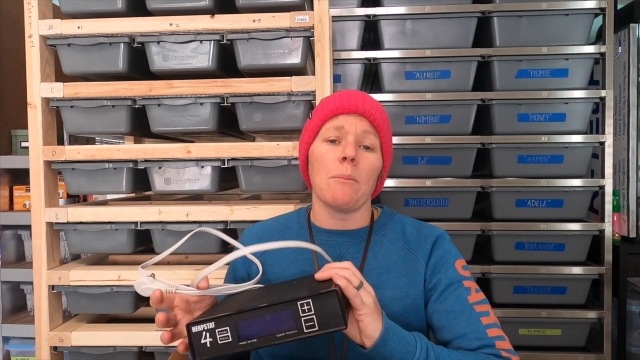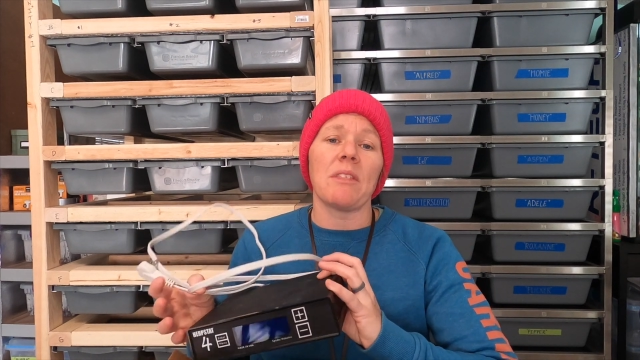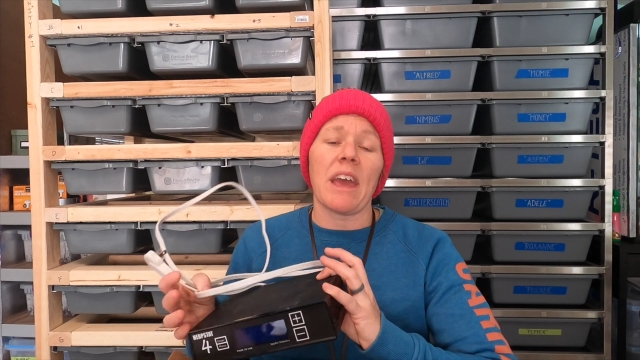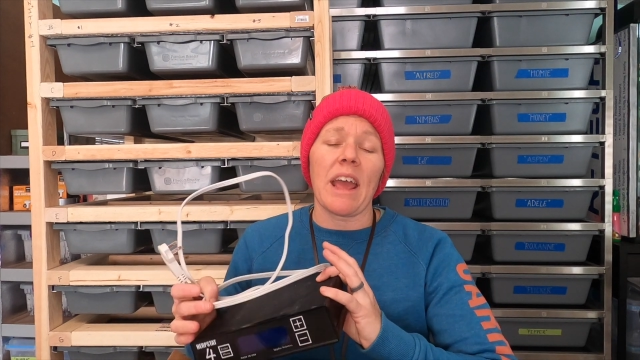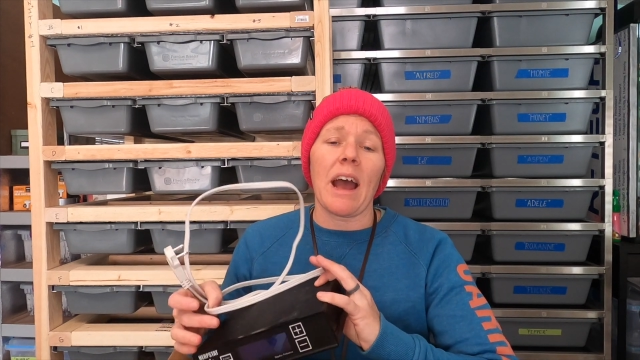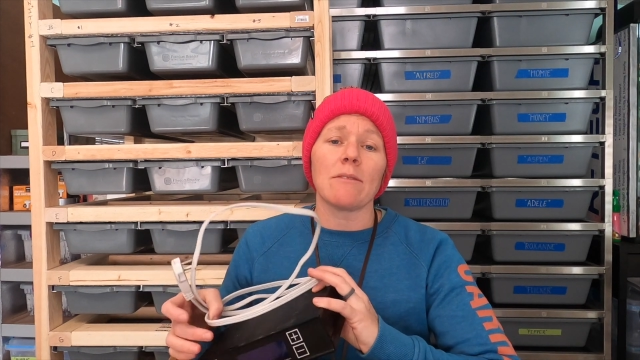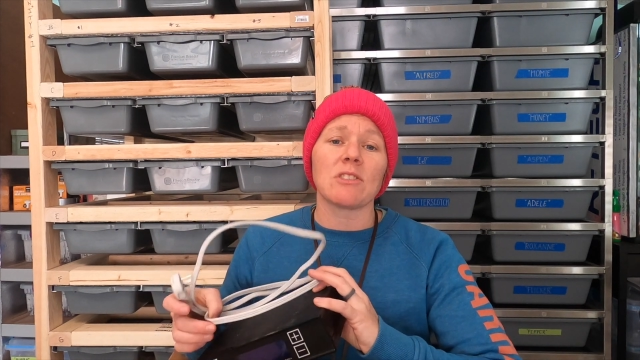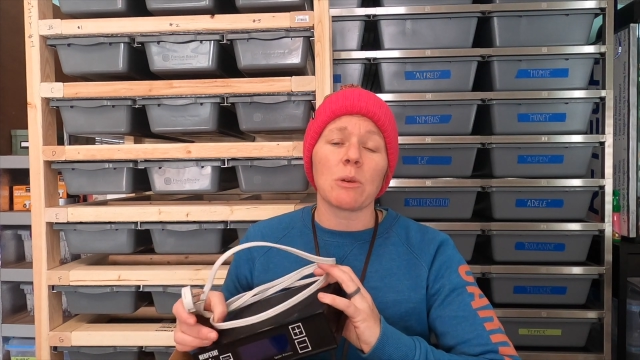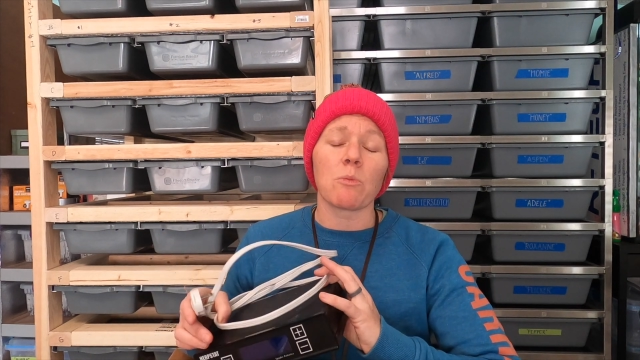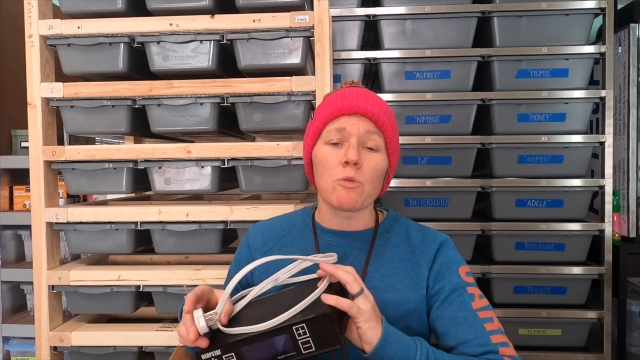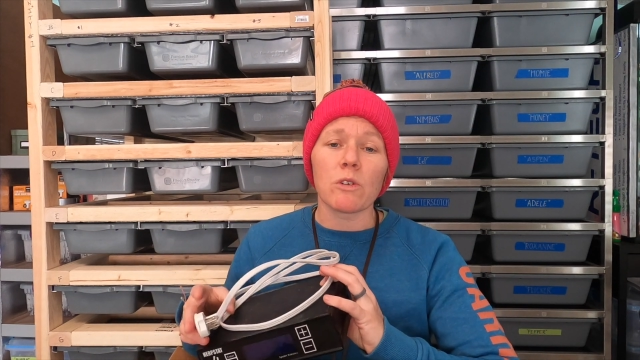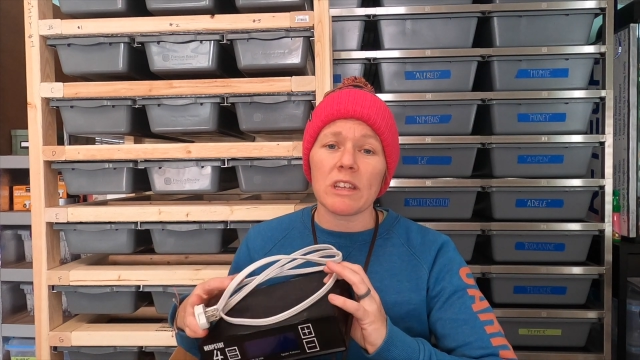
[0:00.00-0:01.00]
they have
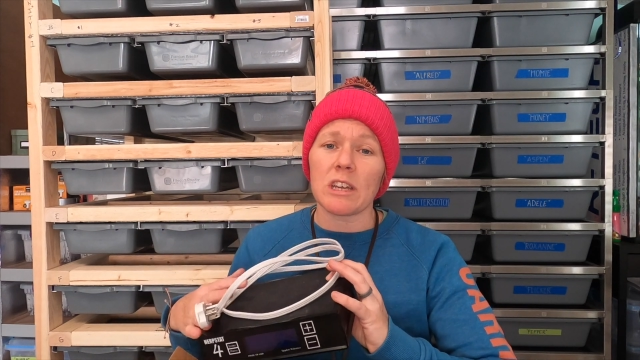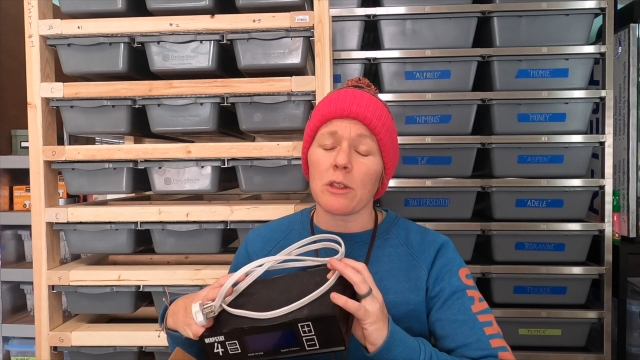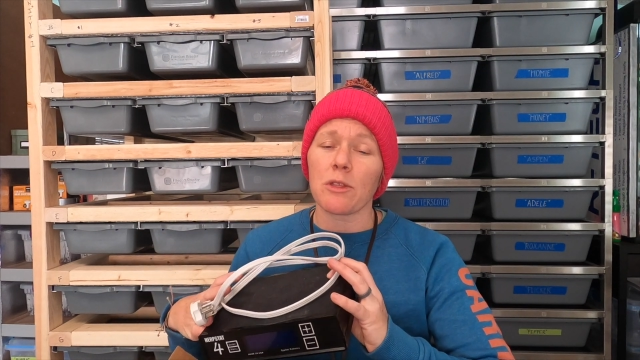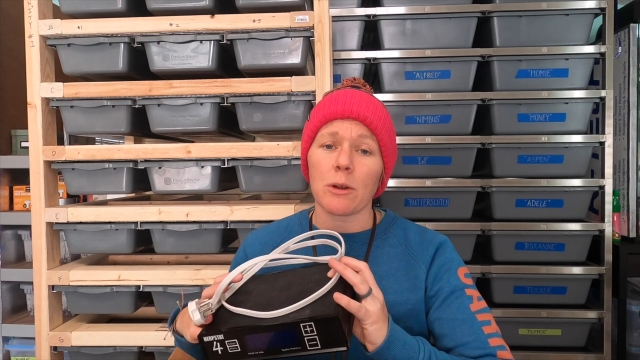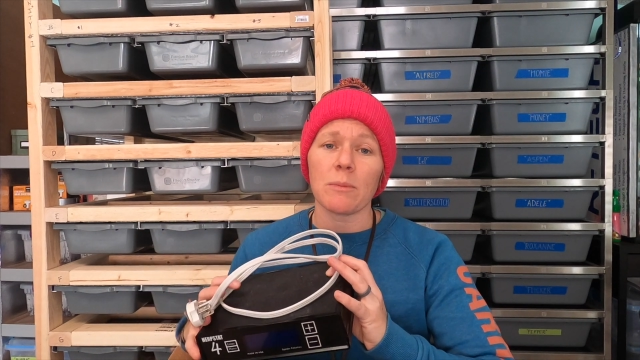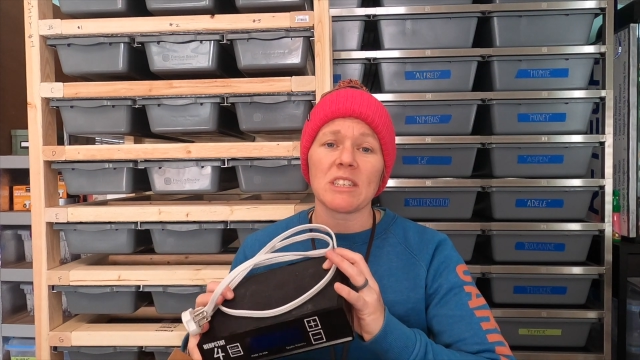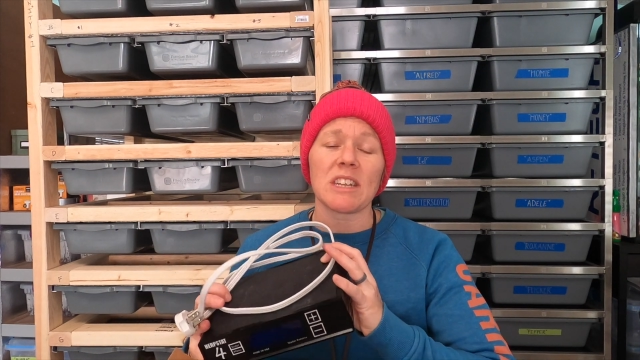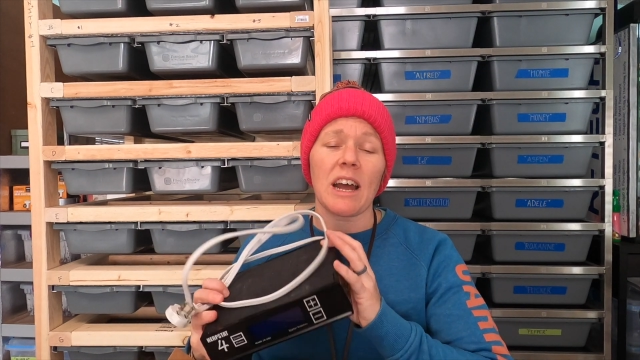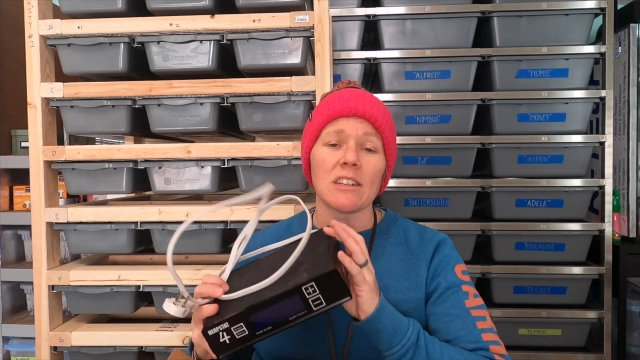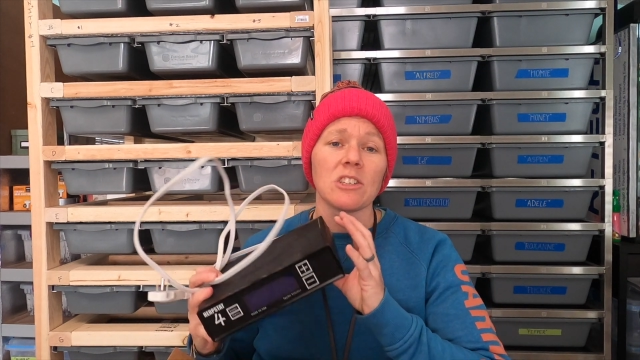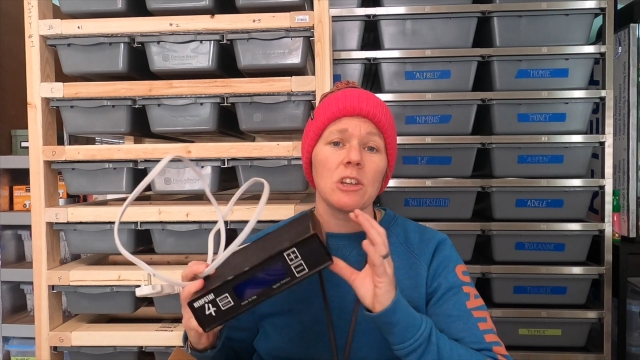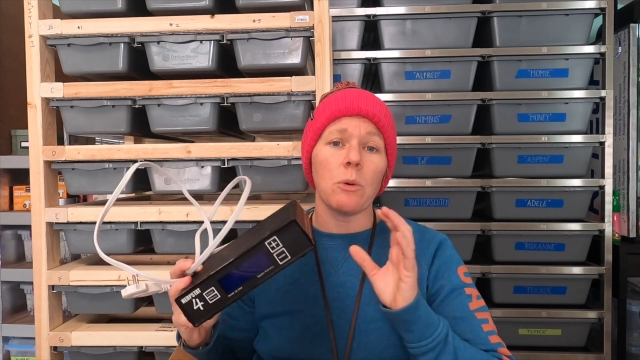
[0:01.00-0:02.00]
some really good
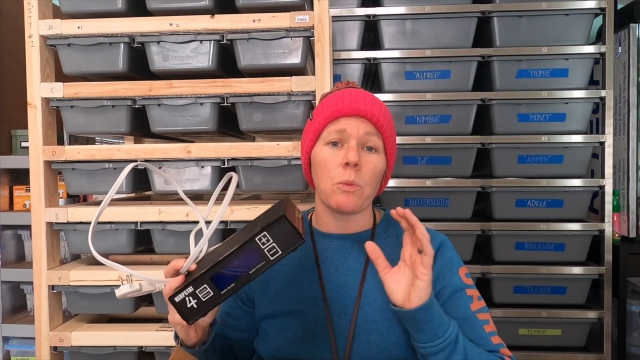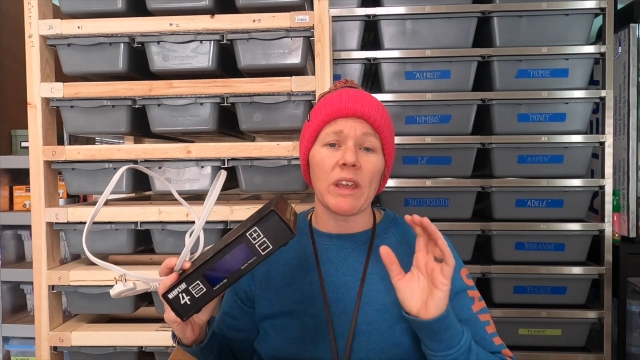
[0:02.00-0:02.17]
thermostats.